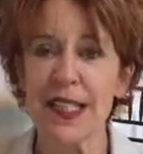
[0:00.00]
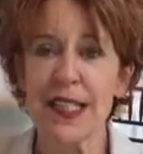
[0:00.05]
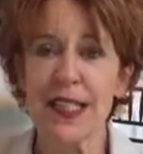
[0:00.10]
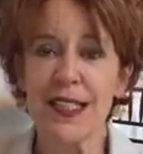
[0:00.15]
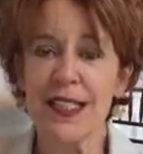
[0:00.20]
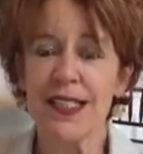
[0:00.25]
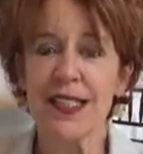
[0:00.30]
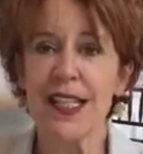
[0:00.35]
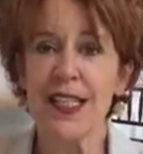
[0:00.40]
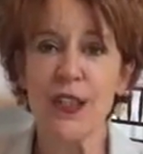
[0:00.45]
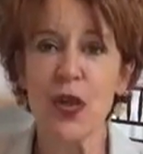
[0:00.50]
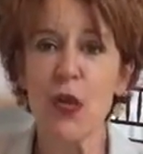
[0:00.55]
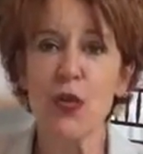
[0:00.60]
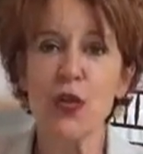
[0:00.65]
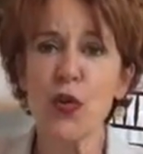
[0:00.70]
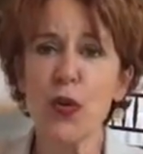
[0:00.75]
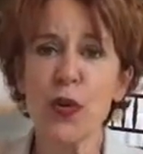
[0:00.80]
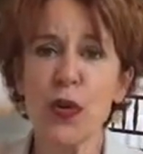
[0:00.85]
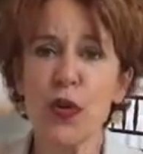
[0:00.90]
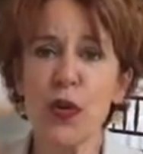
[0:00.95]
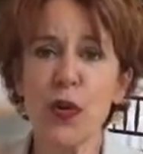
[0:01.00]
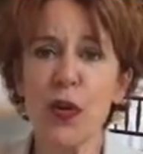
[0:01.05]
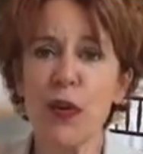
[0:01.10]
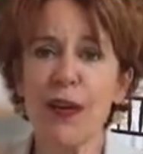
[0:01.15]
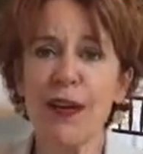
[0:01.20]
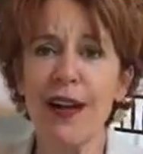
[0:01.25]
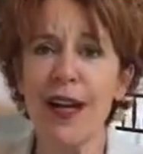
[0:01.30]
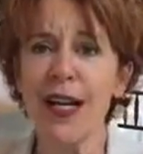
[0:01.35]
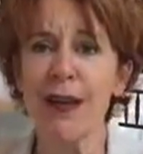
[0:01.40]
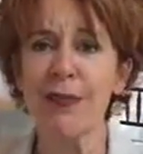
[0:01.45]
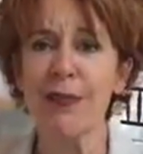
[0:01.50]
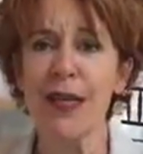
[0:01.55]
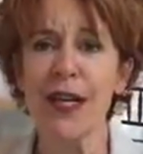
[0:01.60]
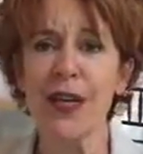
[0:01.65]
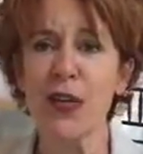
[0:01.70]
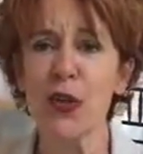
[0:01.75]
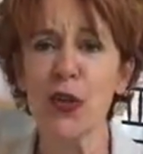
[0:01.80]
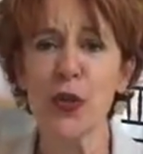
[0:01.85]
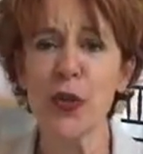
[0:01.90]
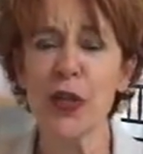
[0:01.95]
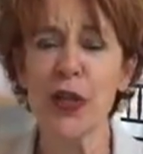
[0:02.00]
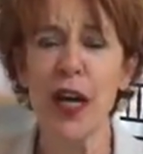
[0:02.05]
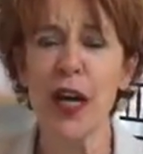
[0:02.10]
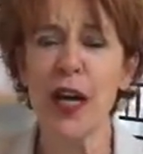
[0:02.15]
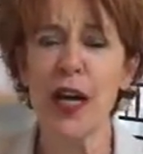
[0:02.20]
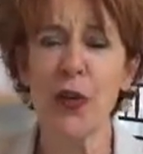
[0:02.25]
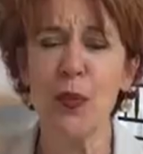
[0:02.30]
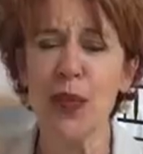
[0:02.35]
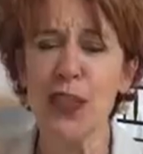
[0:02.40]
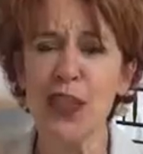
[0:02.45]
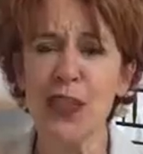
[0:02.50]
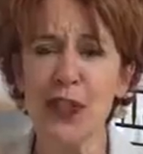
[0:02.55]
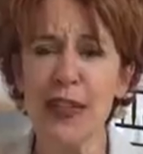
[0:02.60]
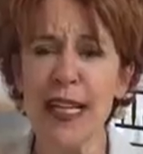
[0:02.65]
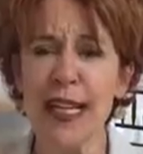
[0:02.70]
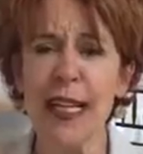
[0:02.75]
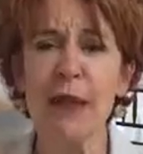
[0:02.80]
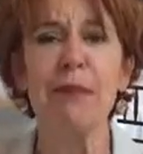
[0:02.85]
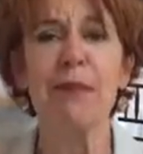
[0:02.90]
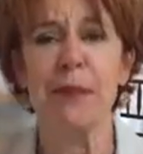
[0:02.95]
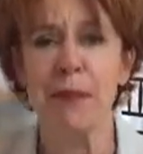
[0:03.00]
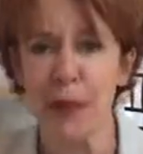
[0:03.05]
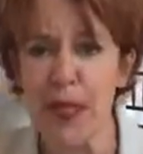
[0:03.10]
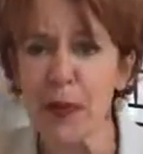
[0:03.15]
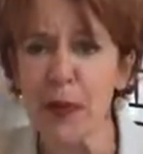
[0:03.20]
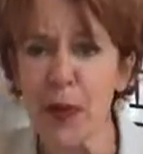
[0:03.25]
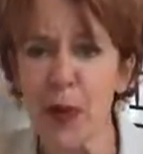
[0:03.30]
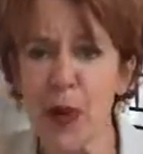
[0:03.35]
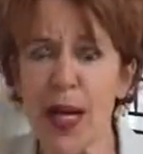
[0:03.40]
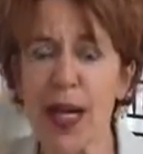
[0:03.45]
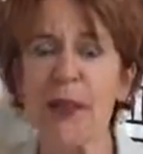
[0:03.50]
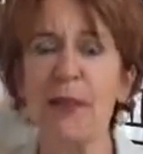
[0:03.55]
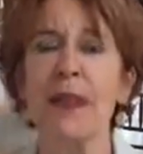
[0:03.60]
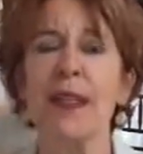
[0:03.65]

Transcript: says, "Oh, you're your um, uh, who? Uh, what's your name, BB Webb?"